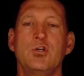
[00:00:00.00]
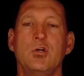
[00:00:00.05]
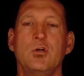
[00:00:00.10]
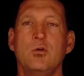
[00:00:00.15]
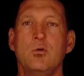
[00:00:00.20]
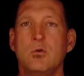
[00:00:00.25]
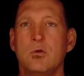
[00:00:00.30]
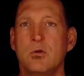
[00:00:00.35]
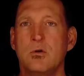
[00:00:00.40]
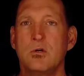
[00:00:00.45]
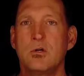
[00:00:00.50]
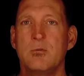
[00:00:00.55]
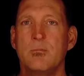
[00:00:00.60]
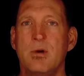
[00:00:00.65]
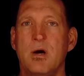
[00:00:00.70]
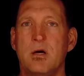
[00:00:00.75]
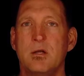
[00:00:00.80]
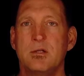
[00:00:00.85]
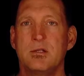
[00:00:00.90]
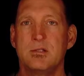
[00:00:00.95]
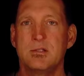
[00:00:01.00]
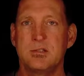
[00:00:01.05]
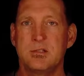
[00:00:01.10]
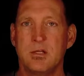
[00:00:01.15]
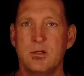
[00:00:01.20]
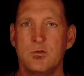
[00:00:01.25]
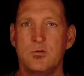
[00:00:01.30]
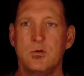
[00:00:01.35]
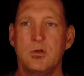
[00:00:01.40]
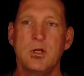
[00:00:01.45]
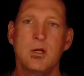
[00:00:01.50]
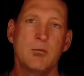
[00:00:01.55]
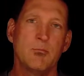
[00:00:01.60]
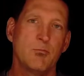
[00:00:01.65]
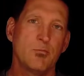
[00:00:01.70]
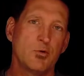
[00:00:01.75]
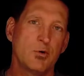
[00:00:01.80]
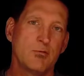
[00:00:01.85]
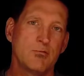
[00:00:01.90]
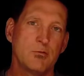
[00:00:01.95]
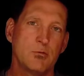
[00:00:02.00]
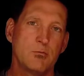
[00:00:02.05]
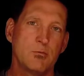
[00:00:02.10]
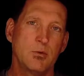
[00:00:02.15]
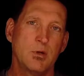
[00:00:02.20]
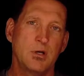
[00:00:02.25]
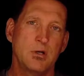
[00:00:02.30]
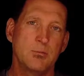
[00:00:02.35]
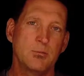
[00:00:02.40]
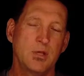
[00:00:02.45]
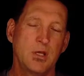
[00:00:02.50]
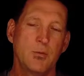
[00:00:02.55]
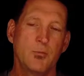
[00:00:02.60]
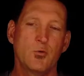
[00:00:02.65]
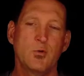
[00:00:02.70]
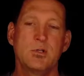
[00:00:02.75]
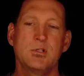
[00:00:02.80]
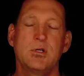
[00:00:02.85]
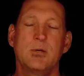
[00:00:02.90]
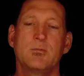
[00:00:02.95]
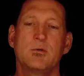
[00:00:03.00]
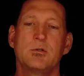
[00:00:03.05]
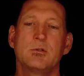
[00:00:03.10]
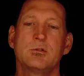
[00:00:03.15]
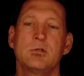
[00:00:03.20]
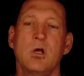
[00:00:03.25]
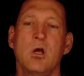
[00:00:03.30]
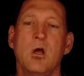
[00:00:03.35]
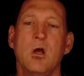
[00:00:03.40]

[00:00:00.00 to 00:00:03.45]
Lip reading: you learned about the central and peripheral chemoreceptors.